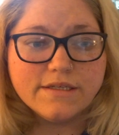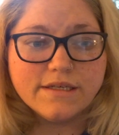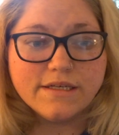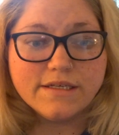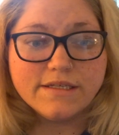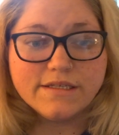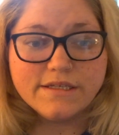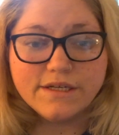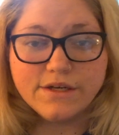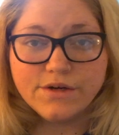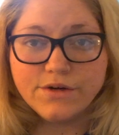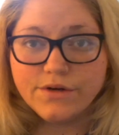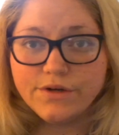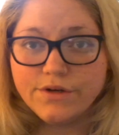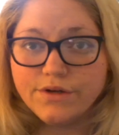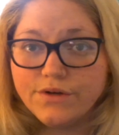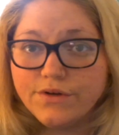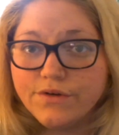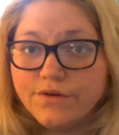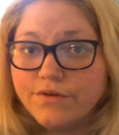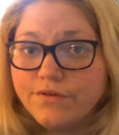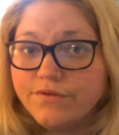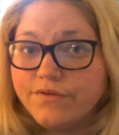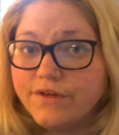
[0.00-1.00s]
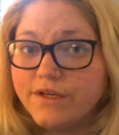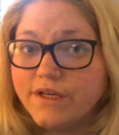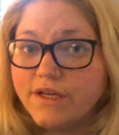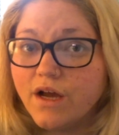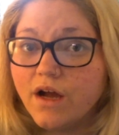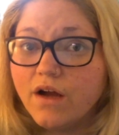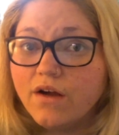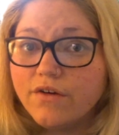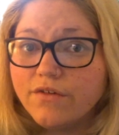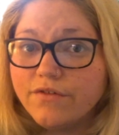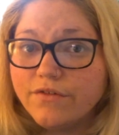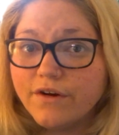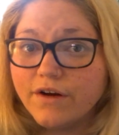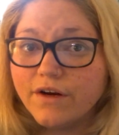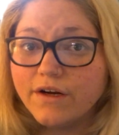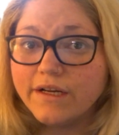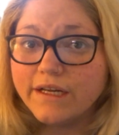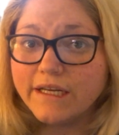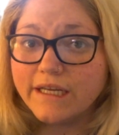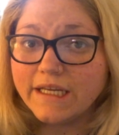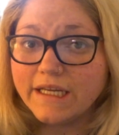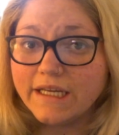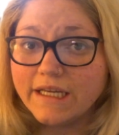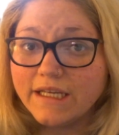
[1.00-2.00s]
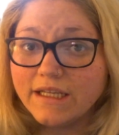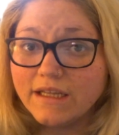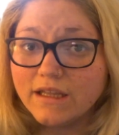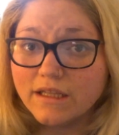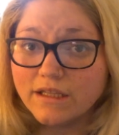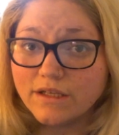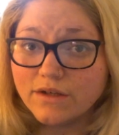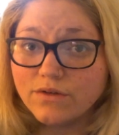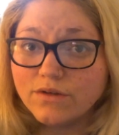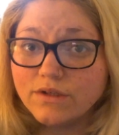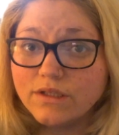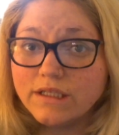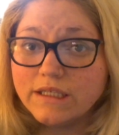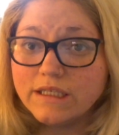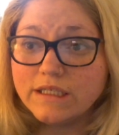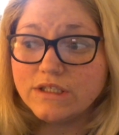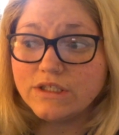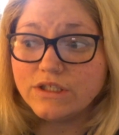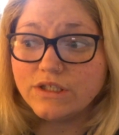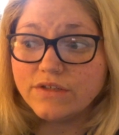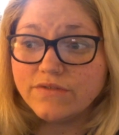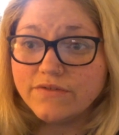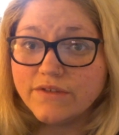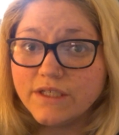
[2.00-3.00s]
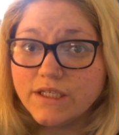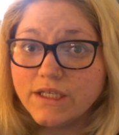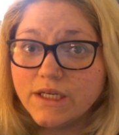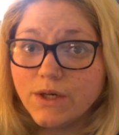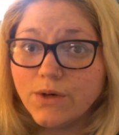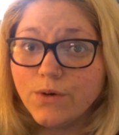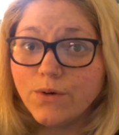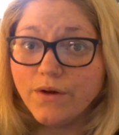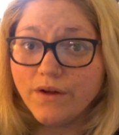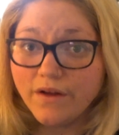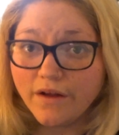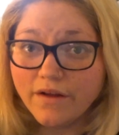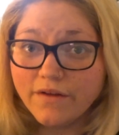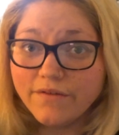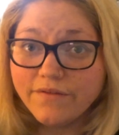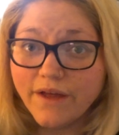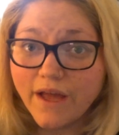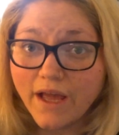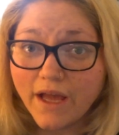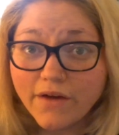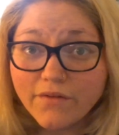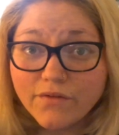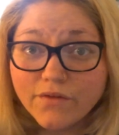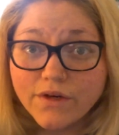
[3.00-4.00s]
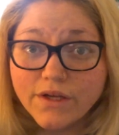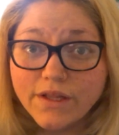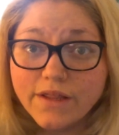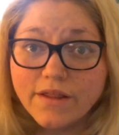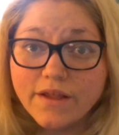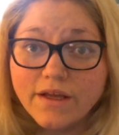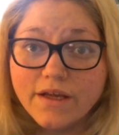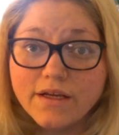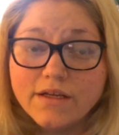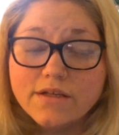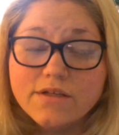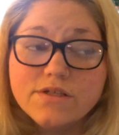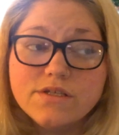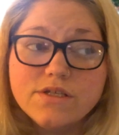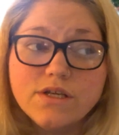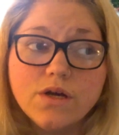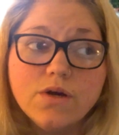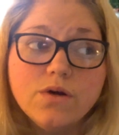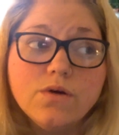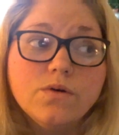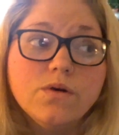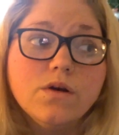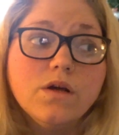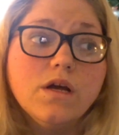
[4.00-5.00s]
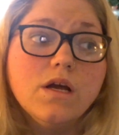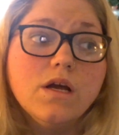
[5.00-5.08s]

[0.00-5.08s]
a serial videographer. He literally took a video of everything. So